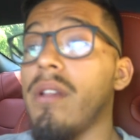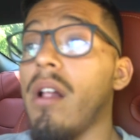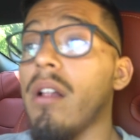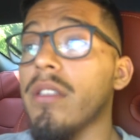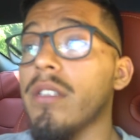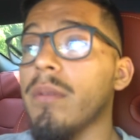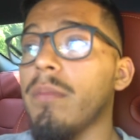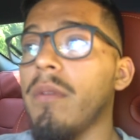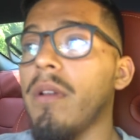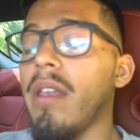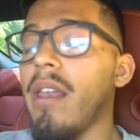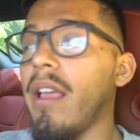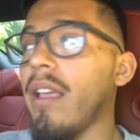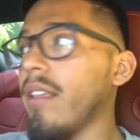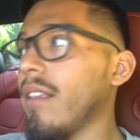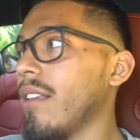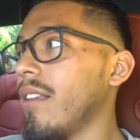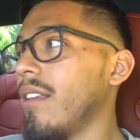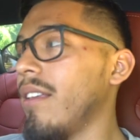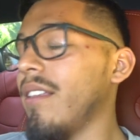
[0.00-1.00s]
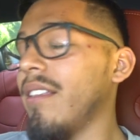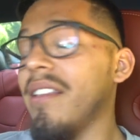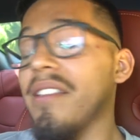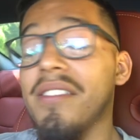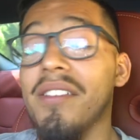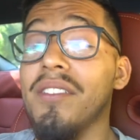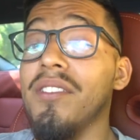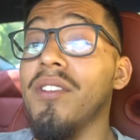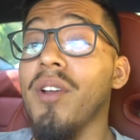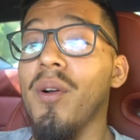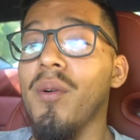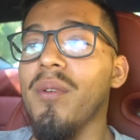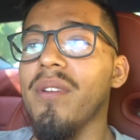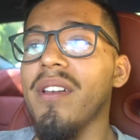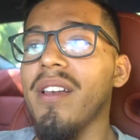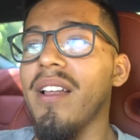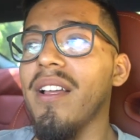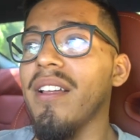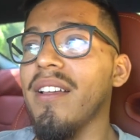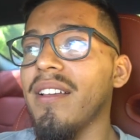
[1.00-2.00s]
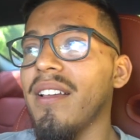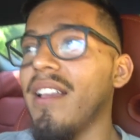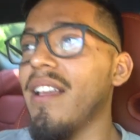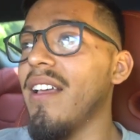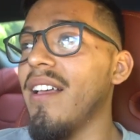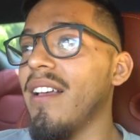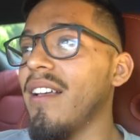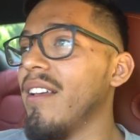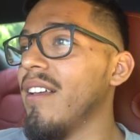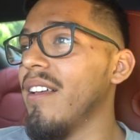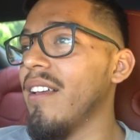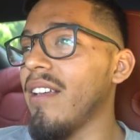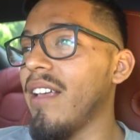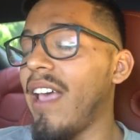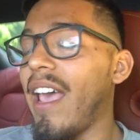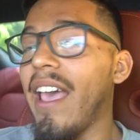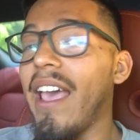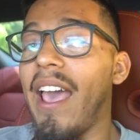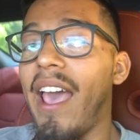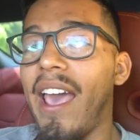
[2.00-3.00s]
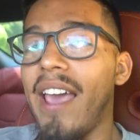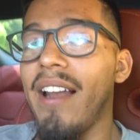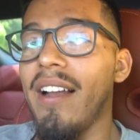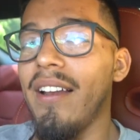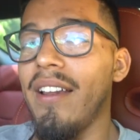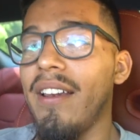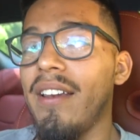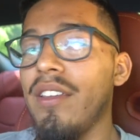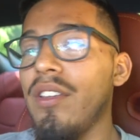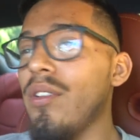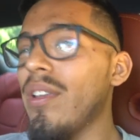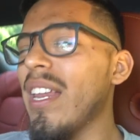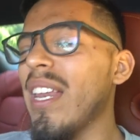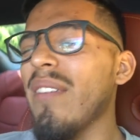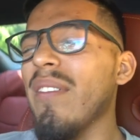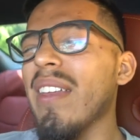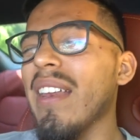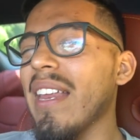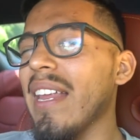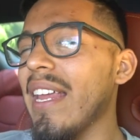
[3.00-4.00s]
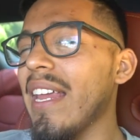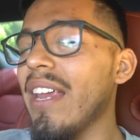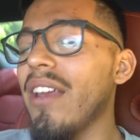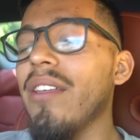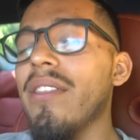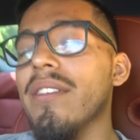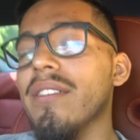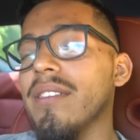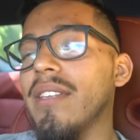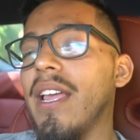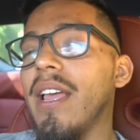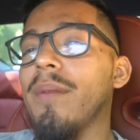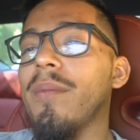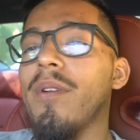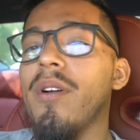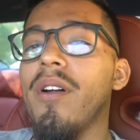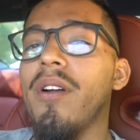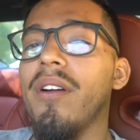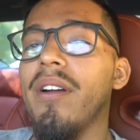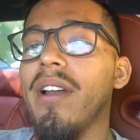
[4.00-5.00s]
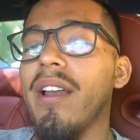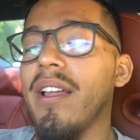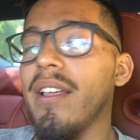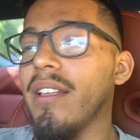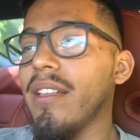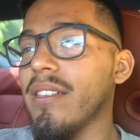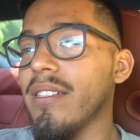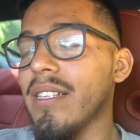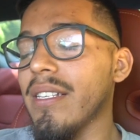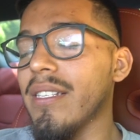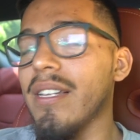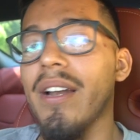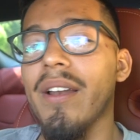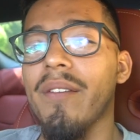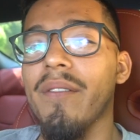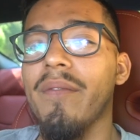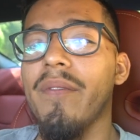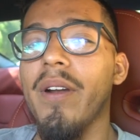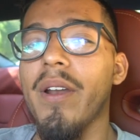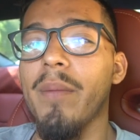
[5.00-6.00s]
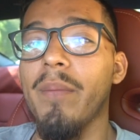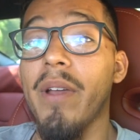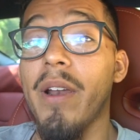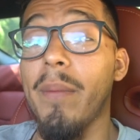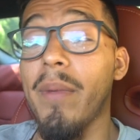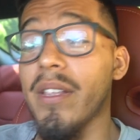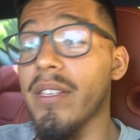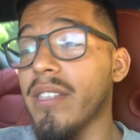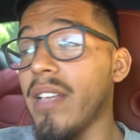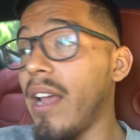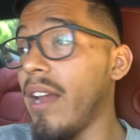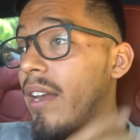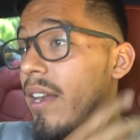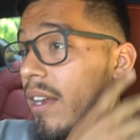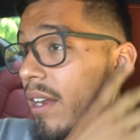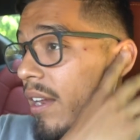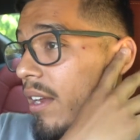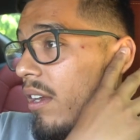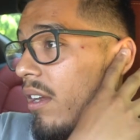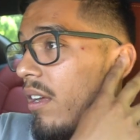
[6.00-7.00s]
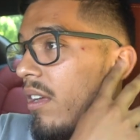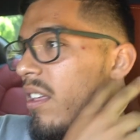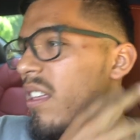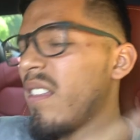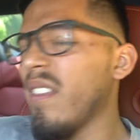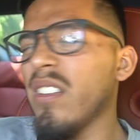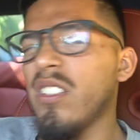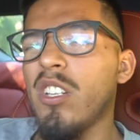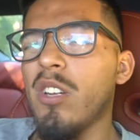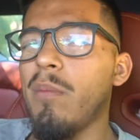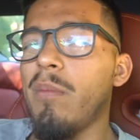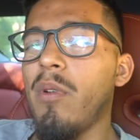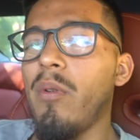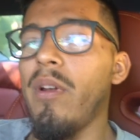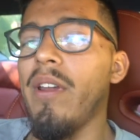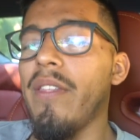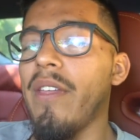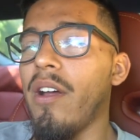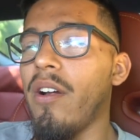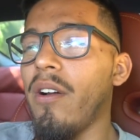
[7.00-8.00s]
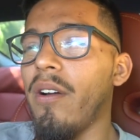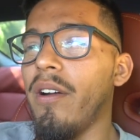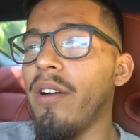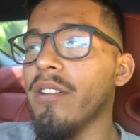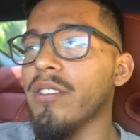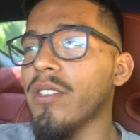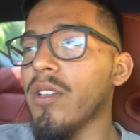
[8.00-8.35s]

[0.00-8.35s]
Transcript: Altima. Like, it's a joke. Like, you can even hear this damn car. Like, it's not even funny, but I'm excited, and it shouldn't be really that hard.